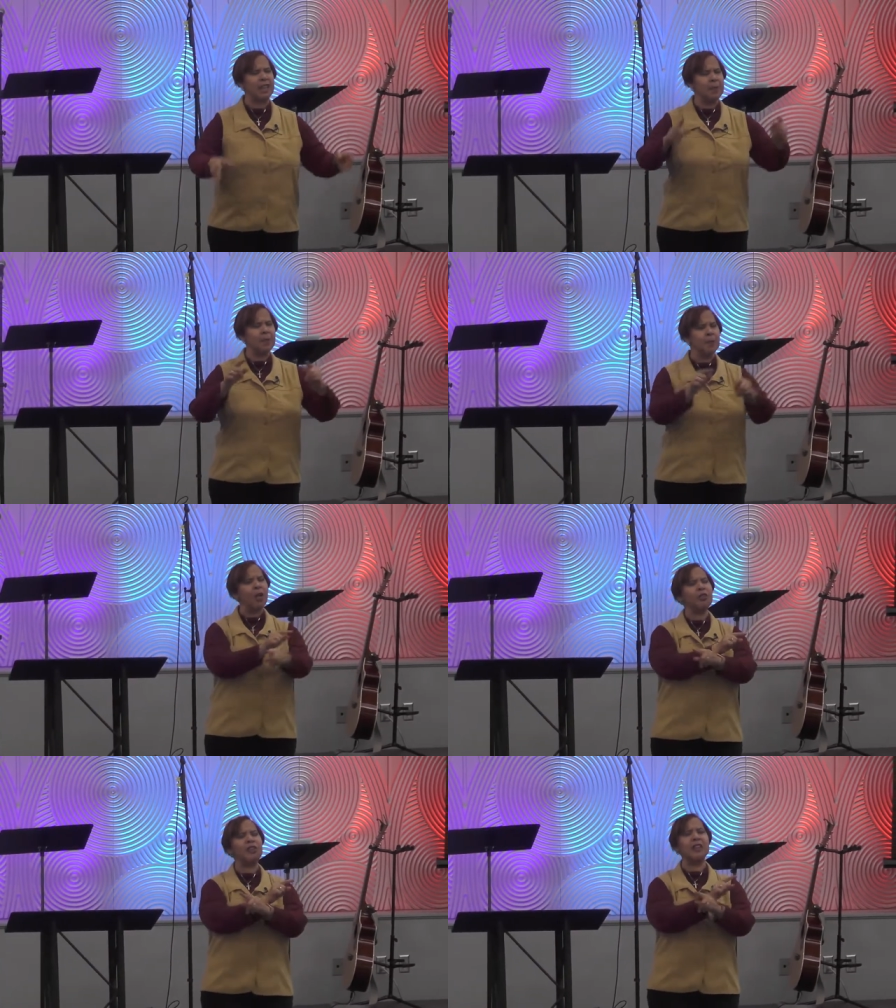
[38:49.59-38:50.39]

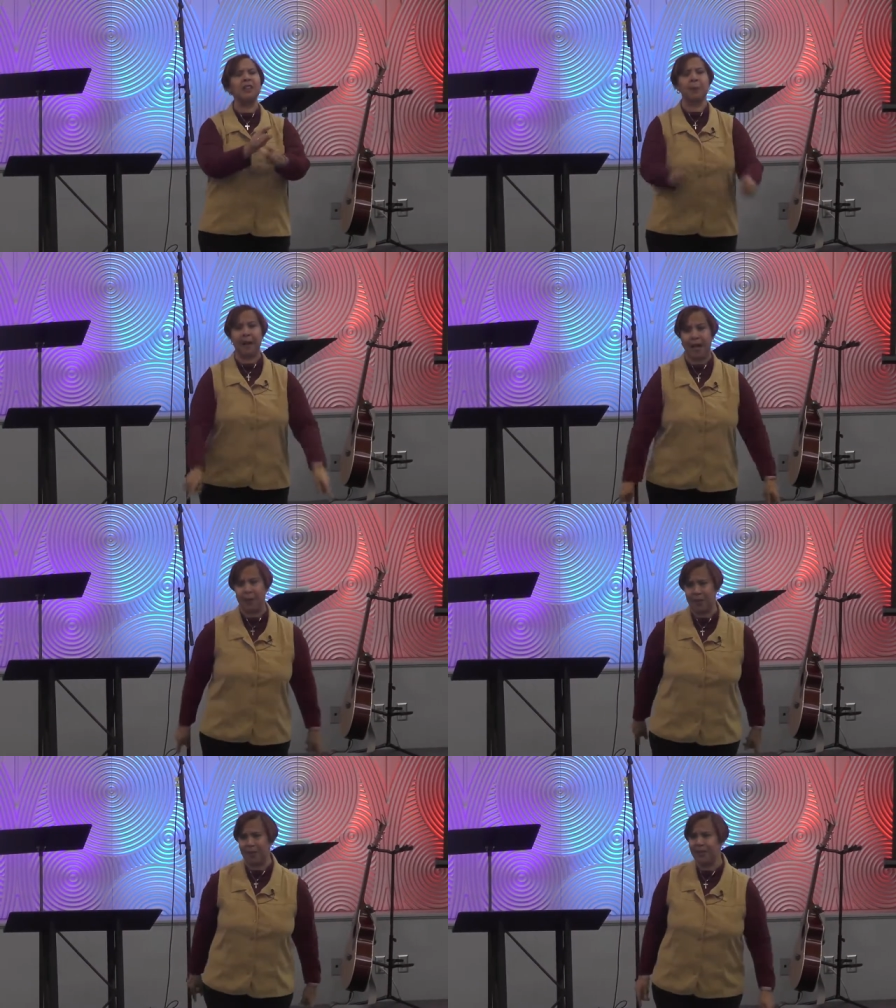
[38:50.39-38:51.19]
immersed in the
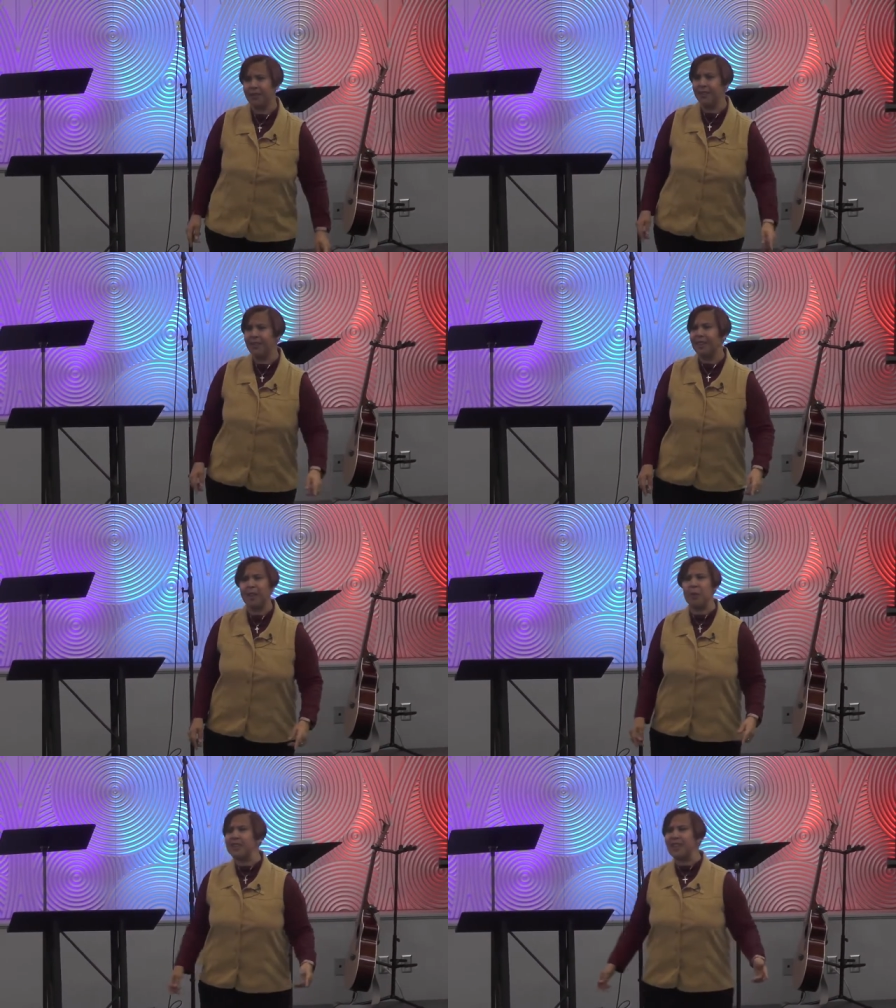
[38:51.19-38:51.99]
power.
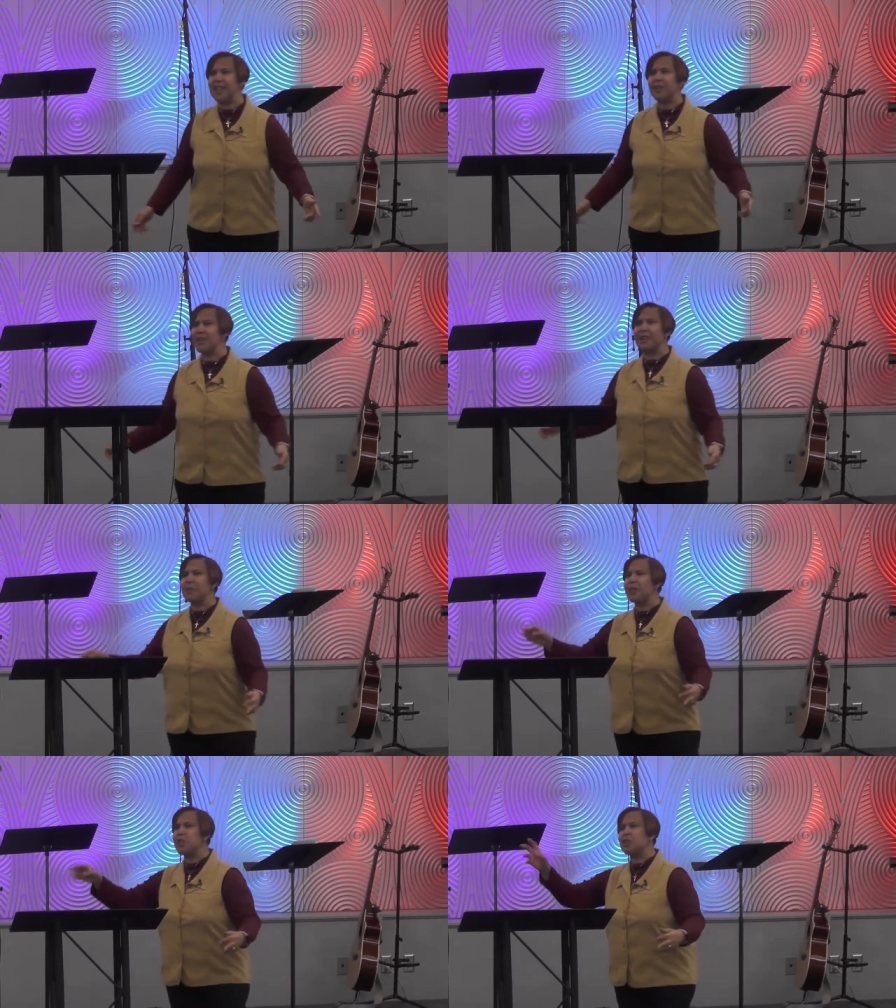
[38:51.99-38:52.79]
He wasn't, he
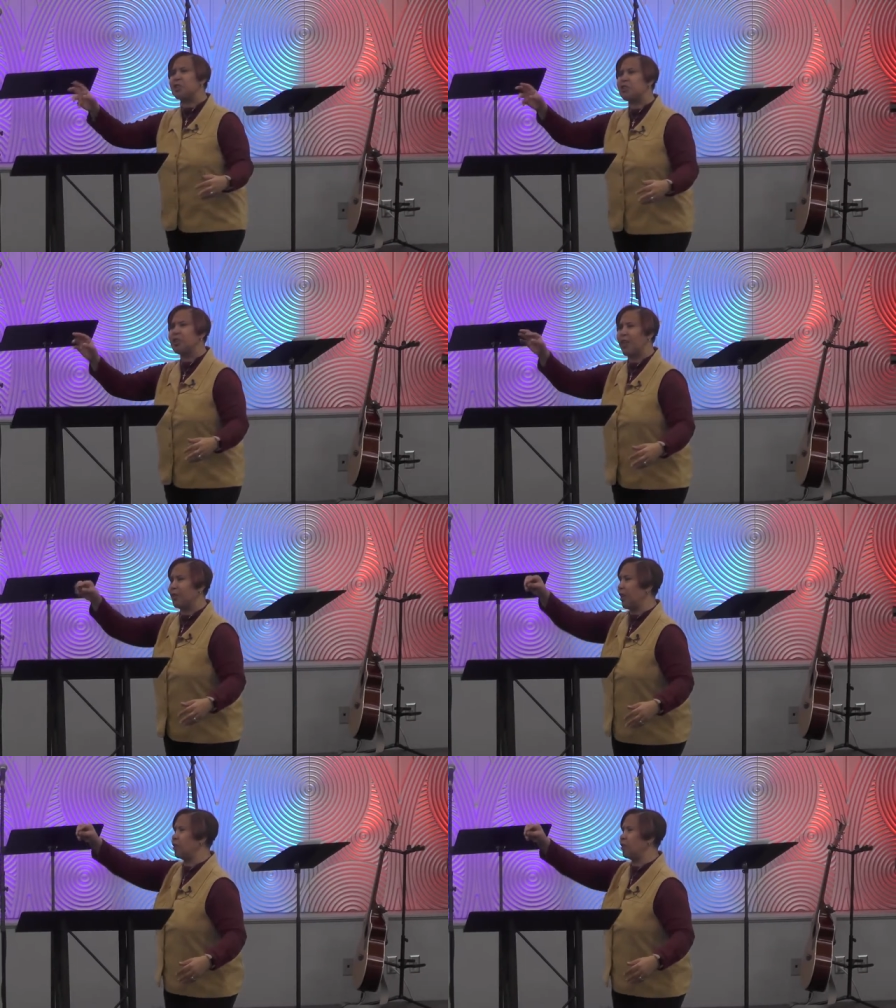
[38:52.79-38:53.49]
didn't want a, a,